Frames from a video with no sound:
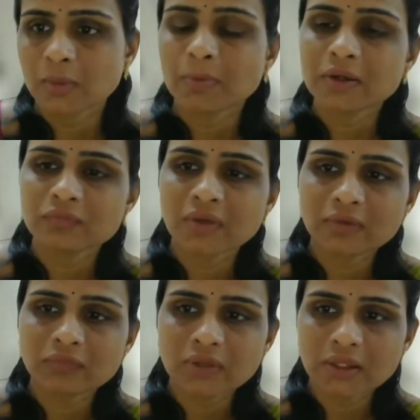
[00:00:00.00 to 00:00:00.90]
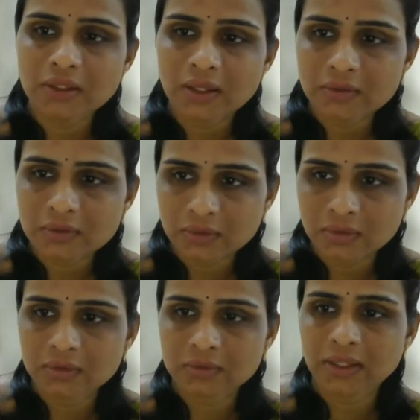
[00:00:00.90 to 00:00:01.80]
But when we take
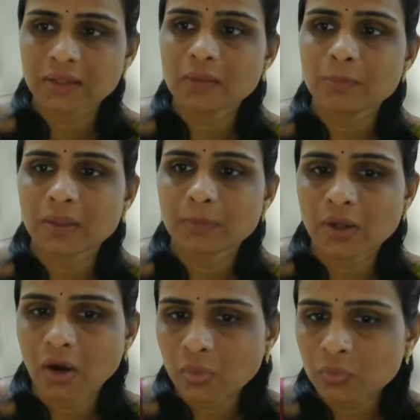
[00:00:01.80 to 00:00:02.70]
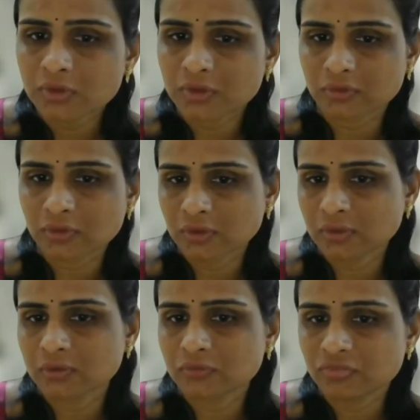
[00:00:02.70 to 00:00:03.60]
the baby out
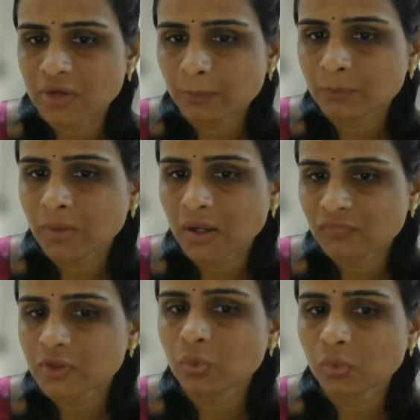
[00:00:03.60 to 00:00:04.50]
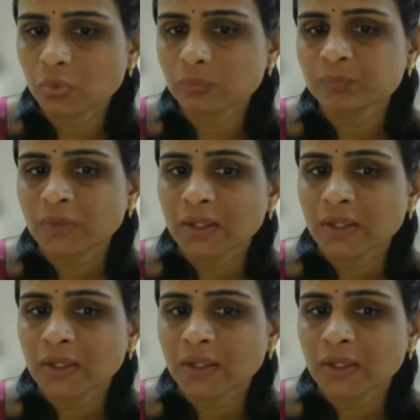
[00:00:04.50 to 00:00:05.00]
from our home,